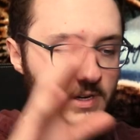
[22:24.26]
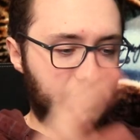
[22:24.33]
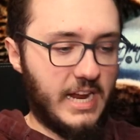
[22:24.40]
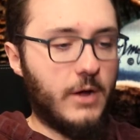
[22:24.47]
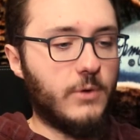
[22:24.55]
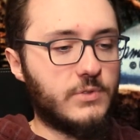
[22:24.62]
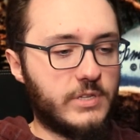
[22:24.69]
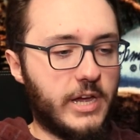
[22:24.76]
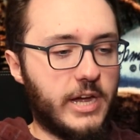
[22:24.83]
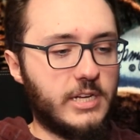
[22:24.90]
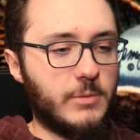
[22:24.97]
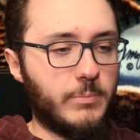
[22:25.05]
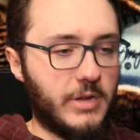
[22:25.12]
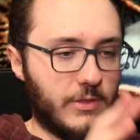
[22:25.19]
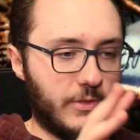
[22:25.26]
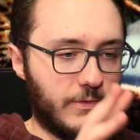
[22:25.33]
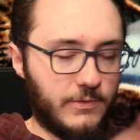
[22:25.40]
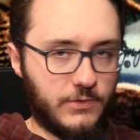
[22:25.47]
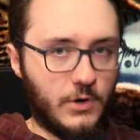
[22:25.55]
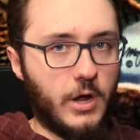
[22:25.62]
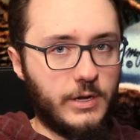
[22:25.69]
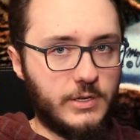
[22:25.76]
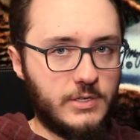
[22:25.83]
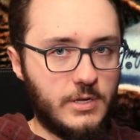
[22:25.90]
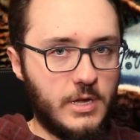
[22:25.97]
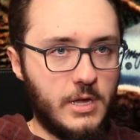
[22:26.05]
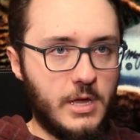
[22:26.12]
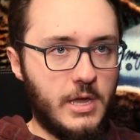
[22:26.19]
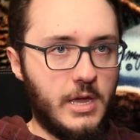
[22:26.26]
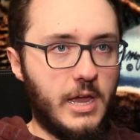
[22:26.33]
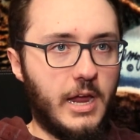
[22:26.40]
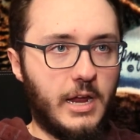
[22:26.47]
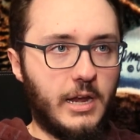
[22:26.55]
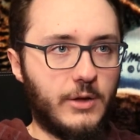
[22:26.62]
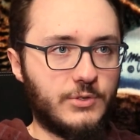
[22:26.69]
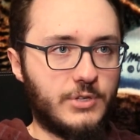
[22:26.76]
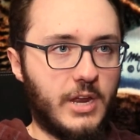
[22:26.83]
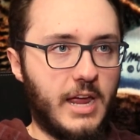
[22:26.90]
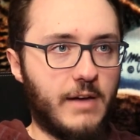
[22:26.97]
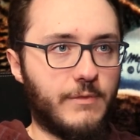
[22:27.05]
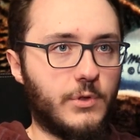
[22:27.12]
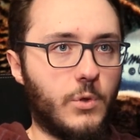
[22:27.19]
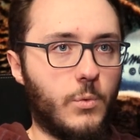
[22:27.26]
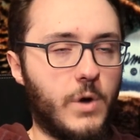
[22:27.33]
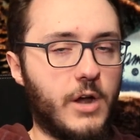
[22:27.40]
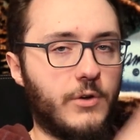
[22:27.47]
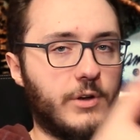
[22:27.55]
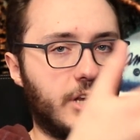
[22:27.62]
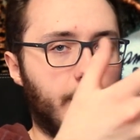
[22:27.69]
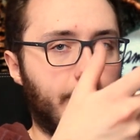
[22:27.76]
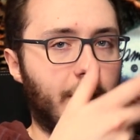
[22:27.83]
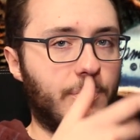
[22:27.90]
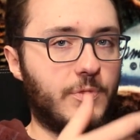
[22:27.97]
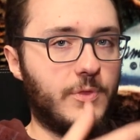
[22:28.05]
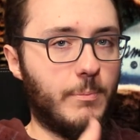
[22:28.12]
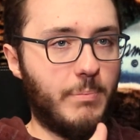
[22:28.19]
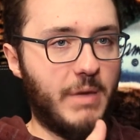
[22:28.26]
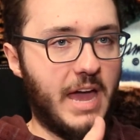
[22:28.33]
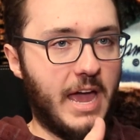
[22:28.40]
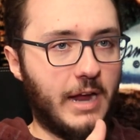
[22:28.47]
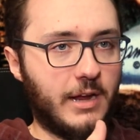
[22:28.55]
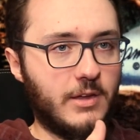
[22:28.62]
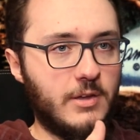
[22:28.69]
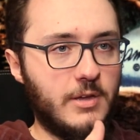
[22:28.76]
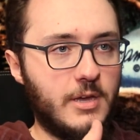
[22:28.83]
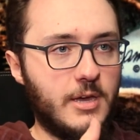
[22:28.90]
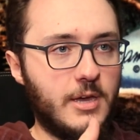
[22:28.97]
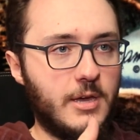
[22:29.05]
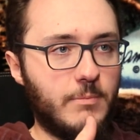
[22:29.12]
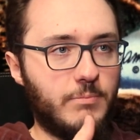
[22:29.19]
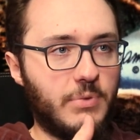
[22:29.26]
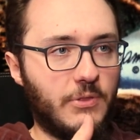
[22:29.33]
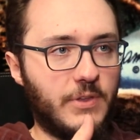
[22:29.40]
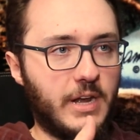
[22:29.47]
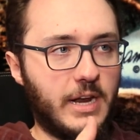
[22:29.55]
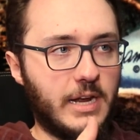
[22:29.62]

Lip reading: the downside to be the front, and I was going to have all the wiring come out the back, but then